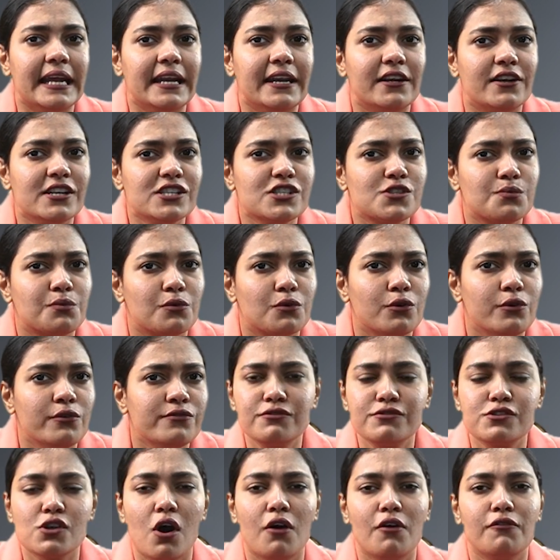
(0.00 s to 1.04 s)
address
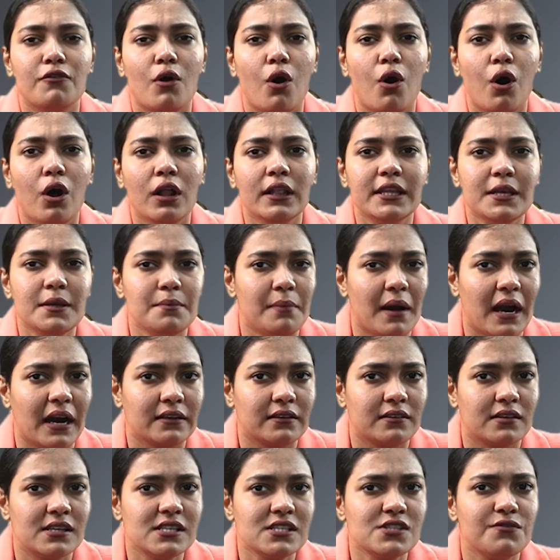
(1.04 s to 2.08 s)
proofs of all the
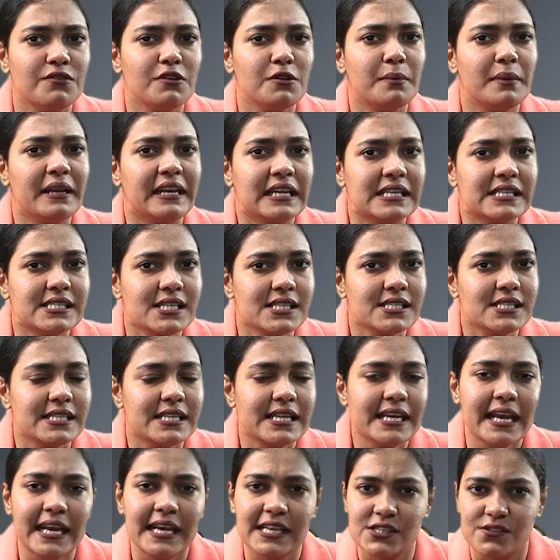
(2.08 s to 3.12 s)
partners will be
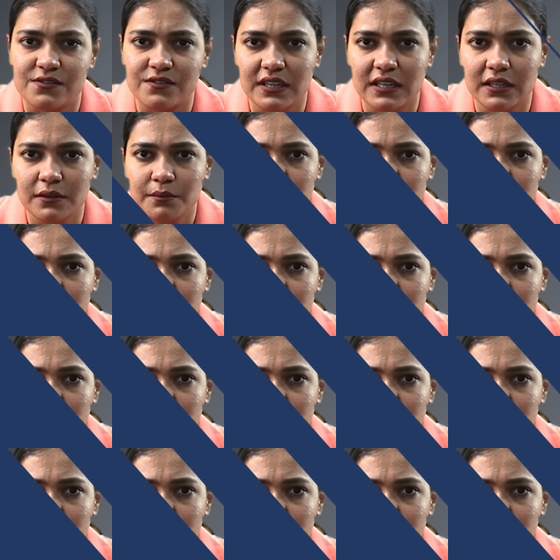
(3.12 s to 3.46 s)
necessary as well.